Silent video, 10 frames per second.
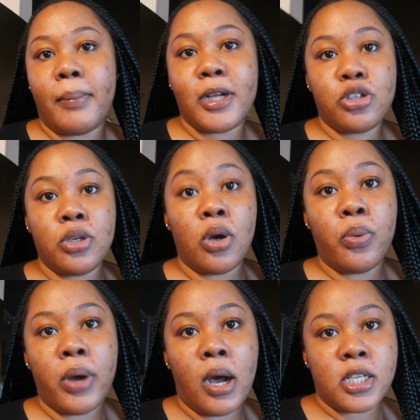actually going
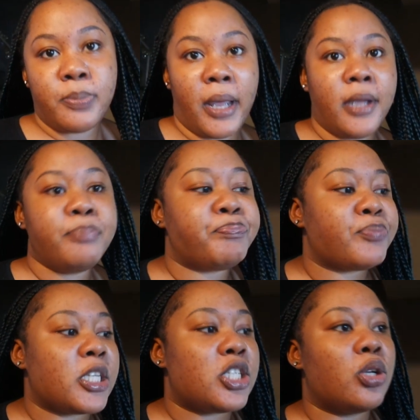with Husband,
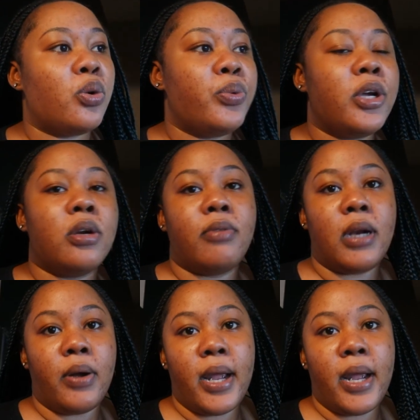so we're gonna run our